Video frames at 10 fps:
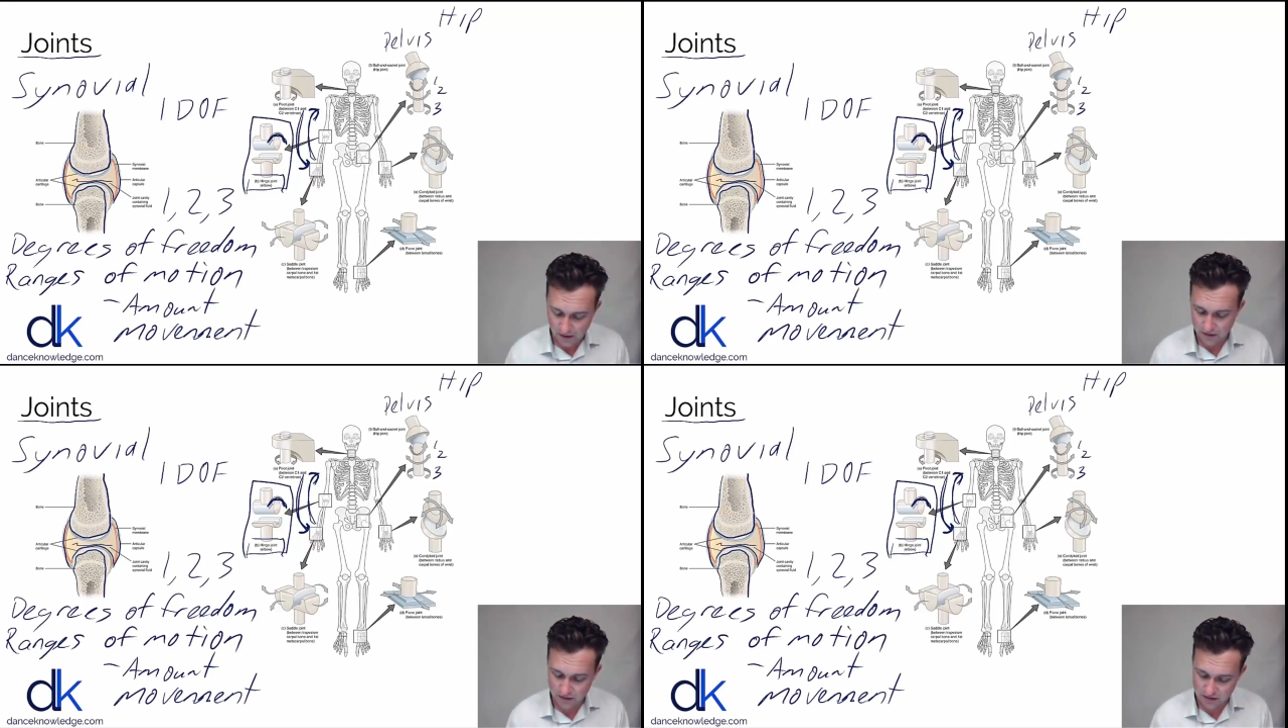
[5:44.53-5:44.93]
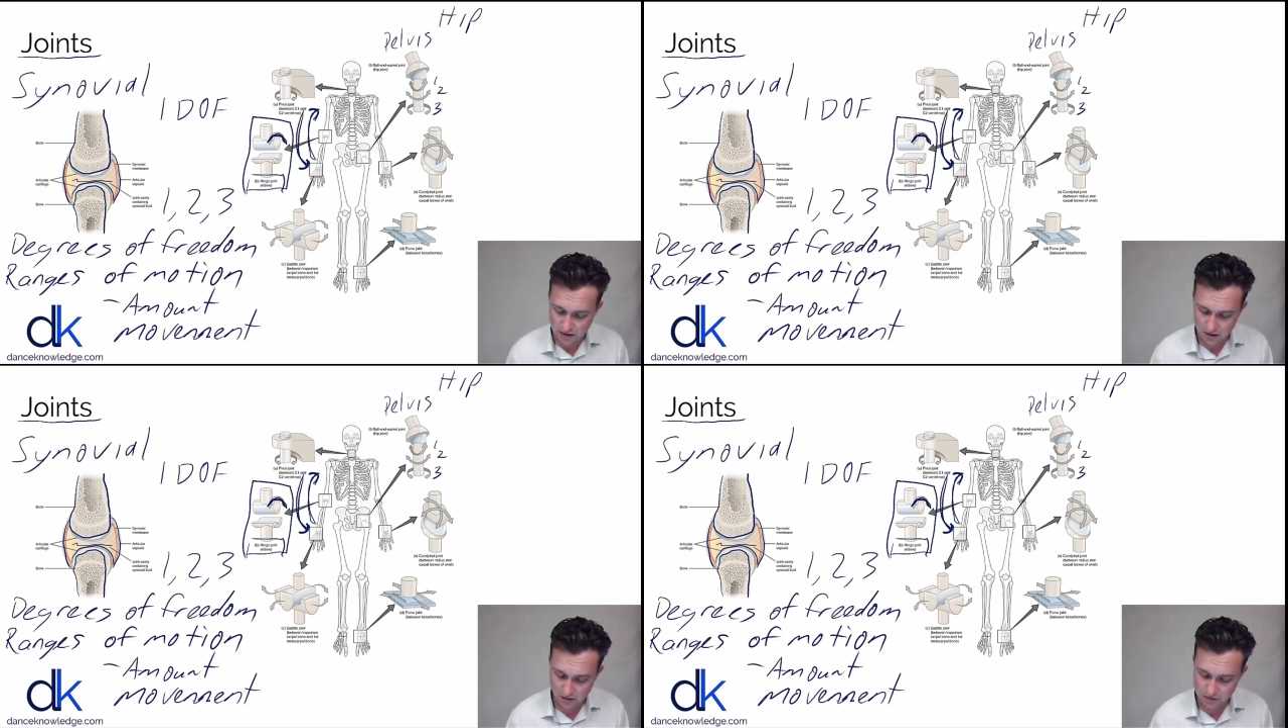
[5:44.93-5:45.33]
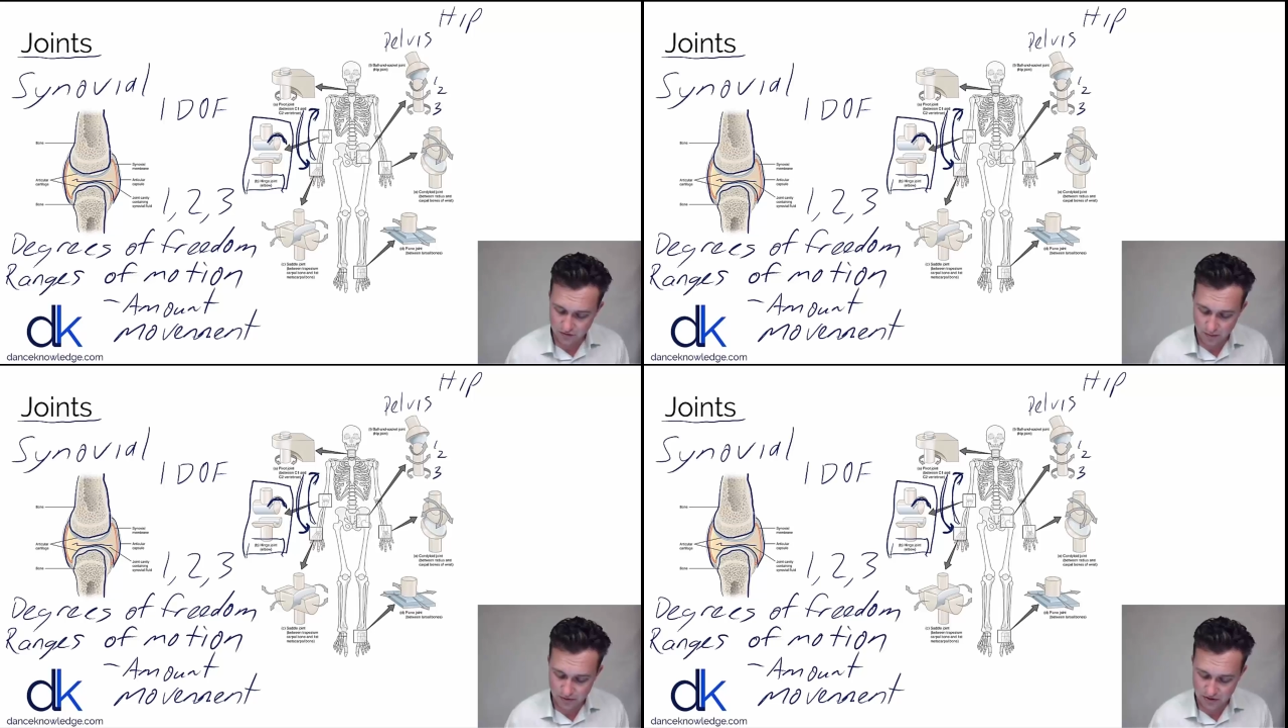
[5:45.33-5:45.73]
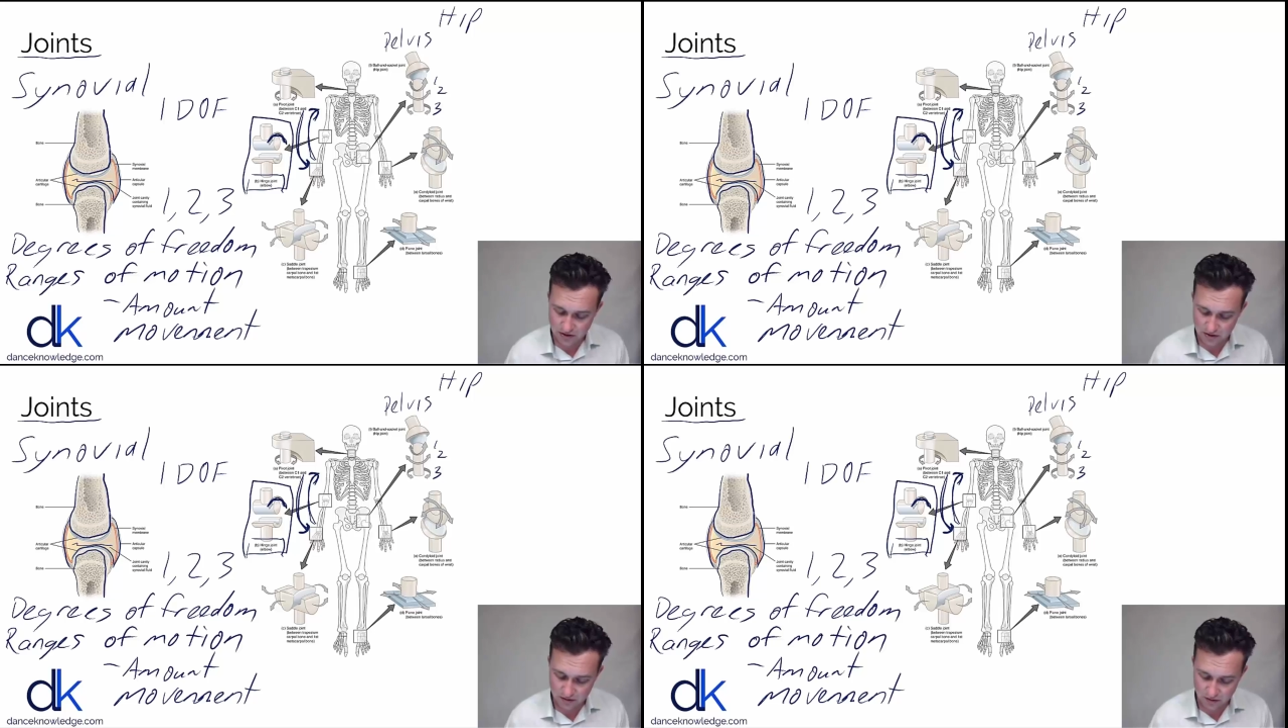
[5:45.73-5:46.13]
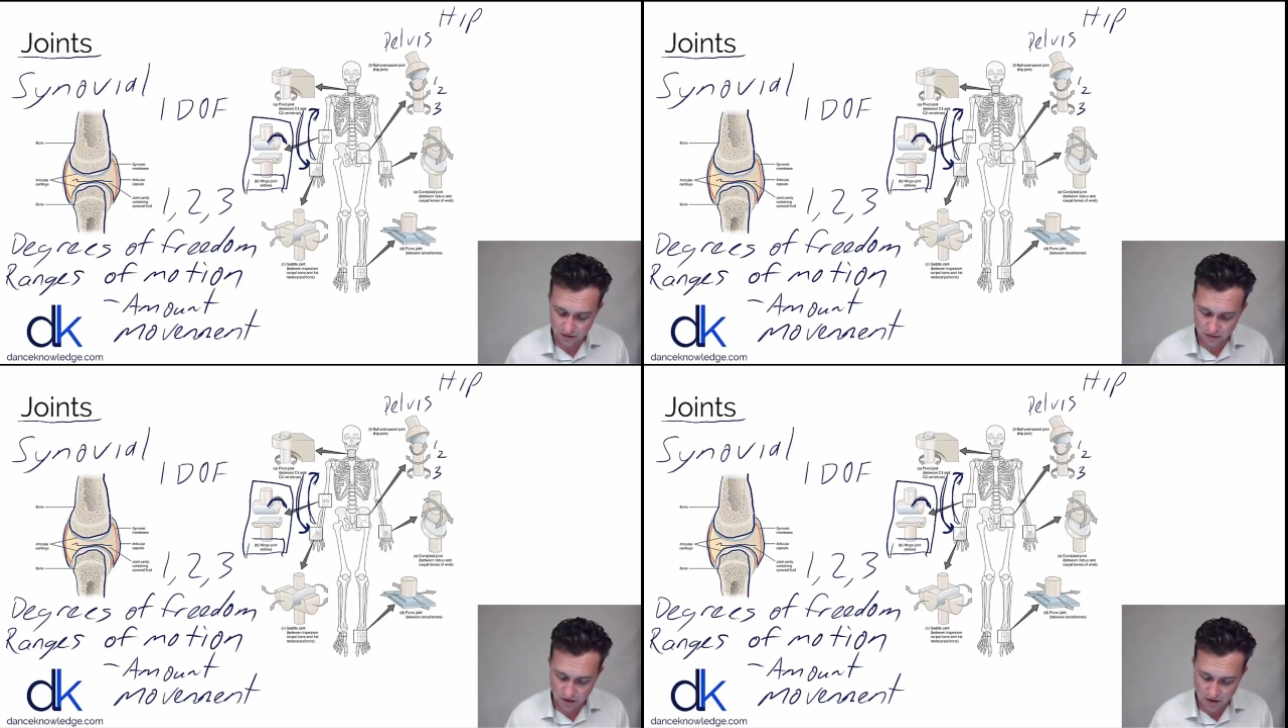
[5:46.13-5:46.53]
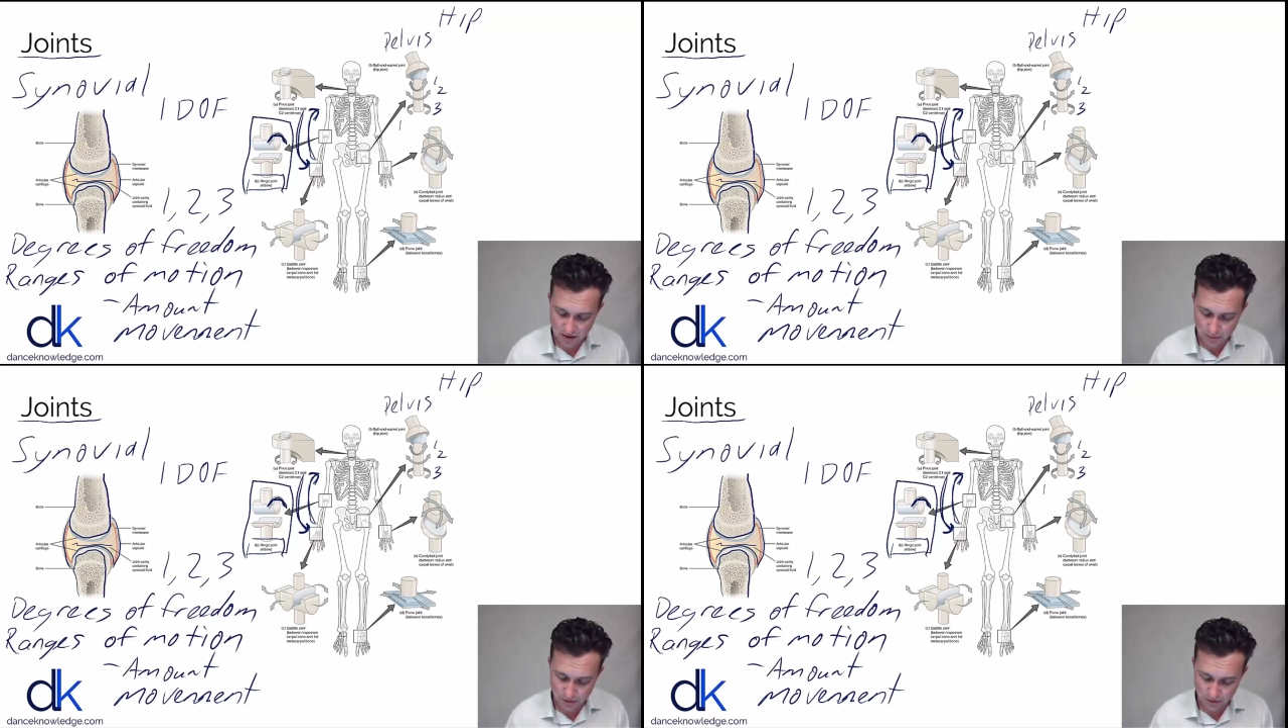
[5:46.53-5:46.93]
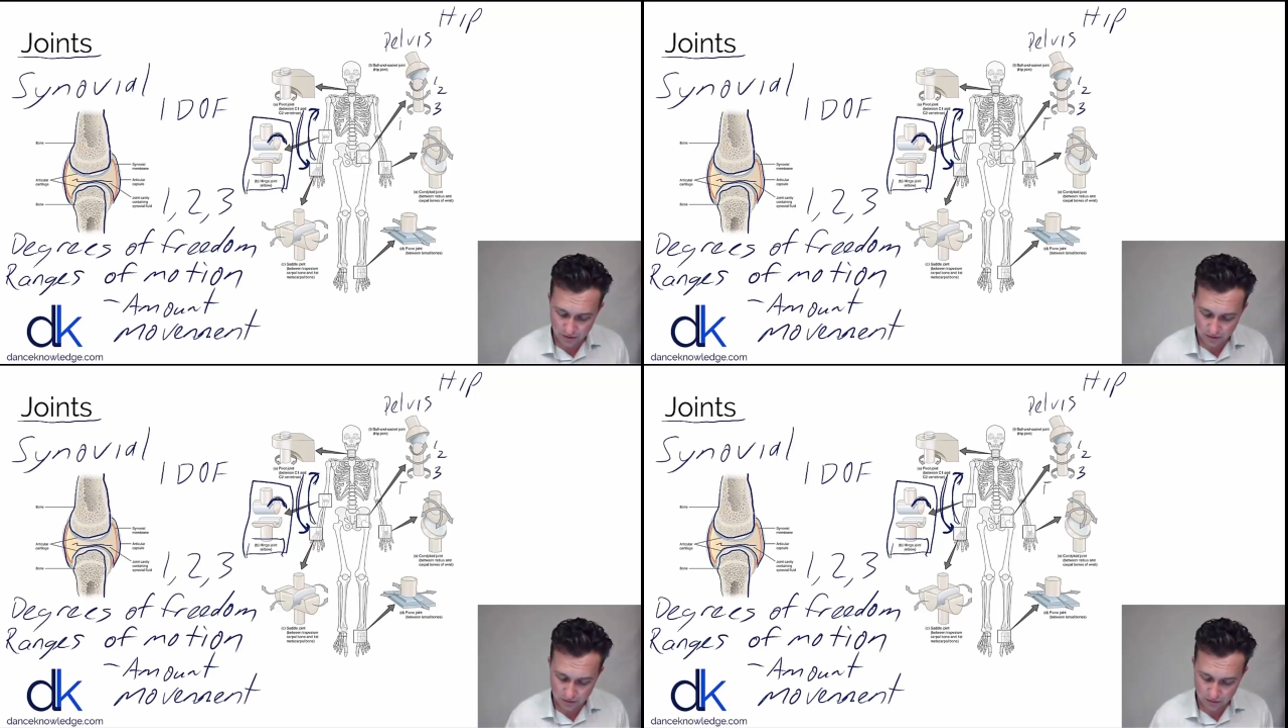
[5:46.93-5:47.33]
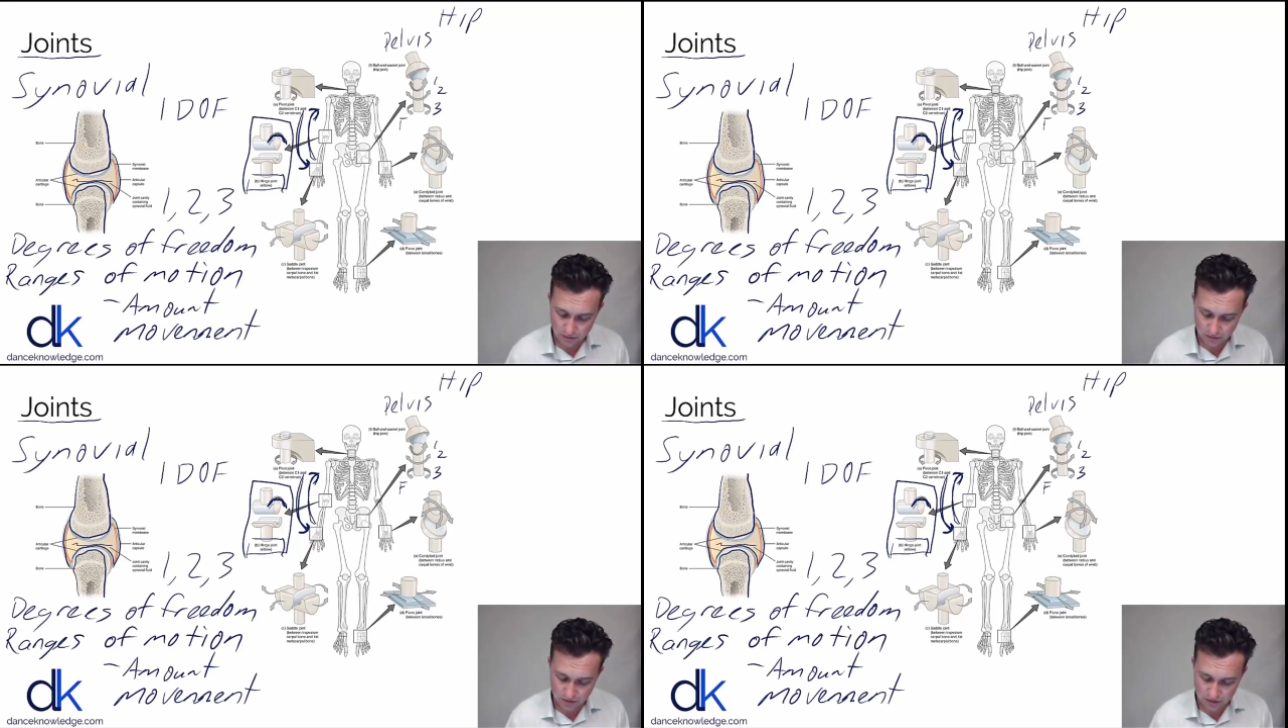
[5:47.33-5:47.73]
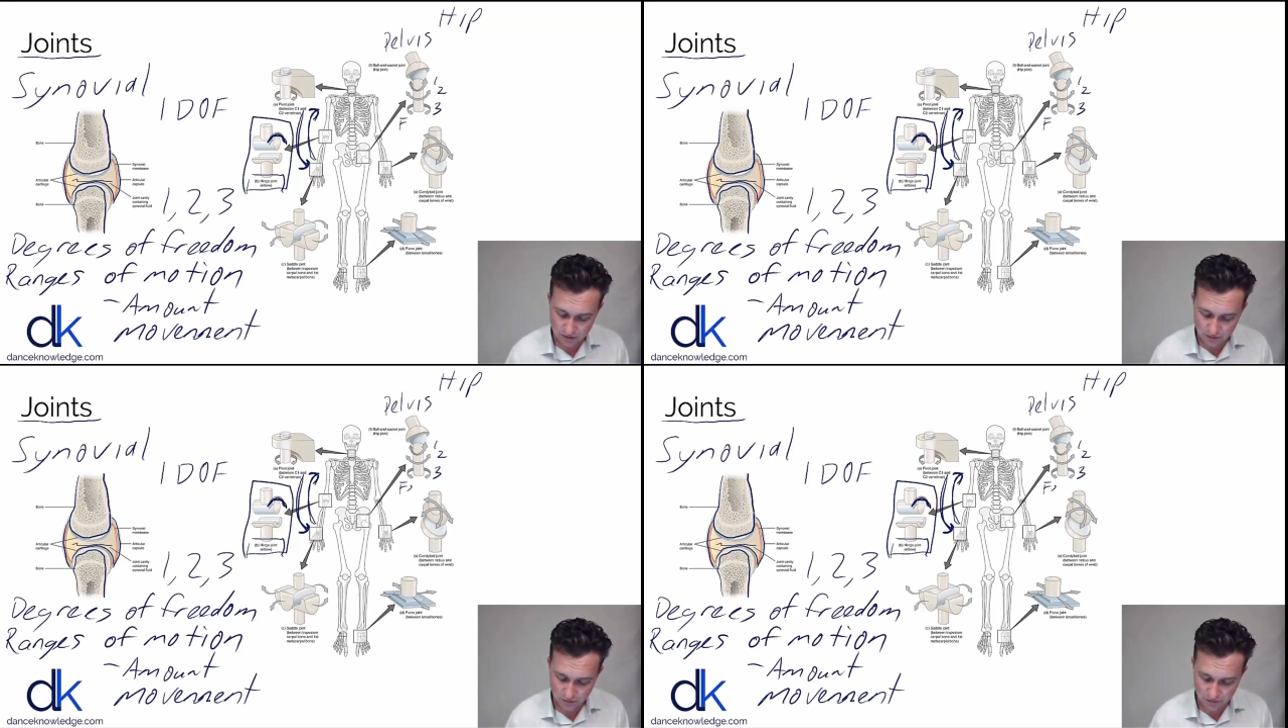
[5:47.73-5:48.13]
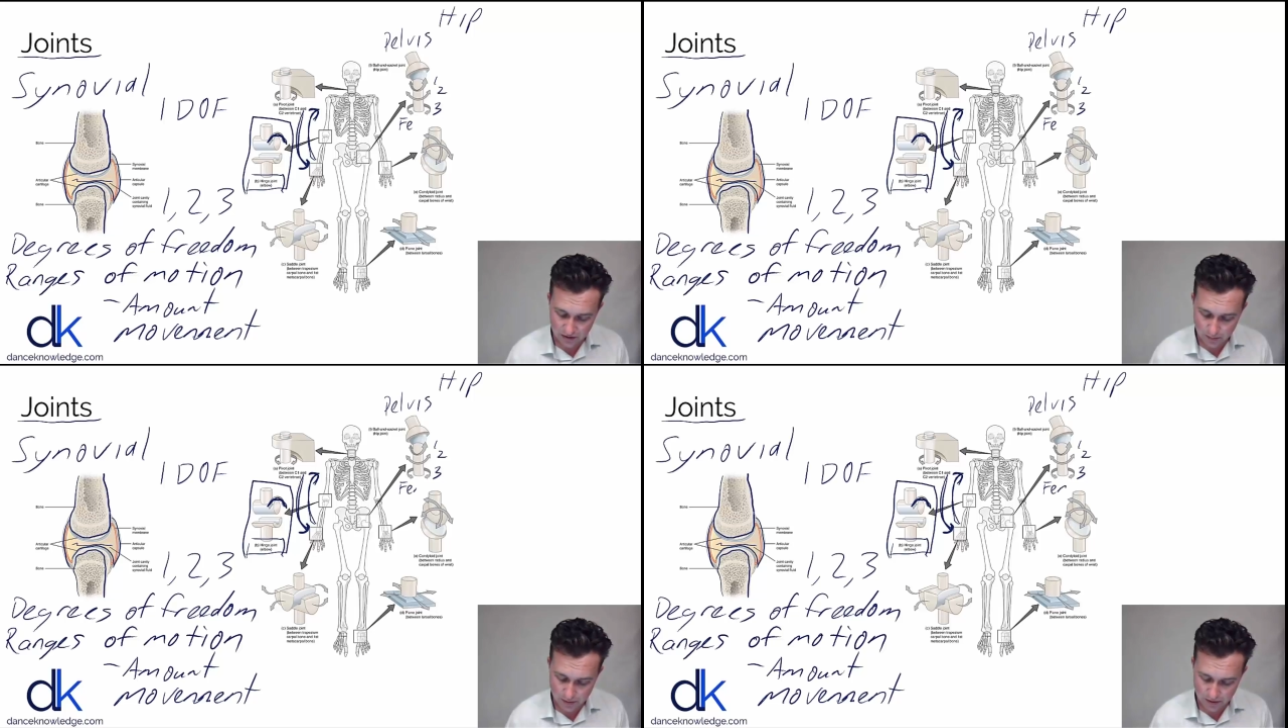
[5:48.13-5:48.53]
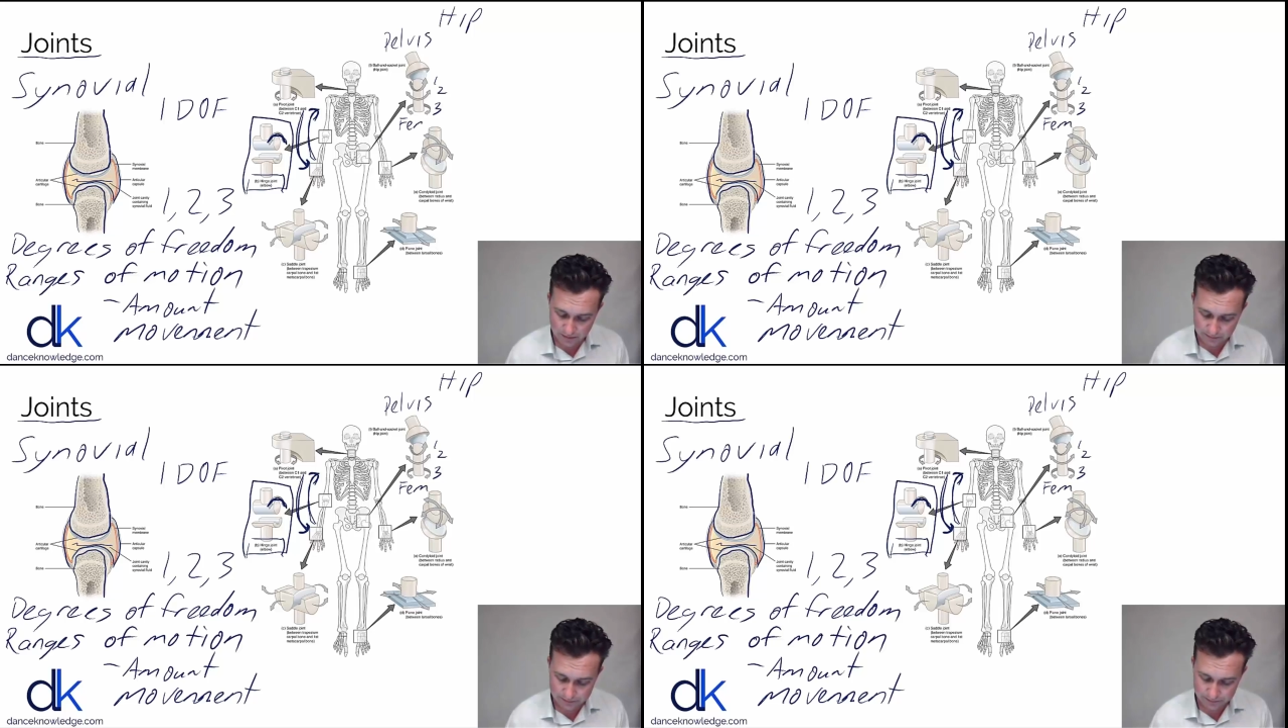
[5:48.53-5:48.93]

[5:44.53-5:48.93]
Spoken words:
And this here is representing the thigh bone or the femur.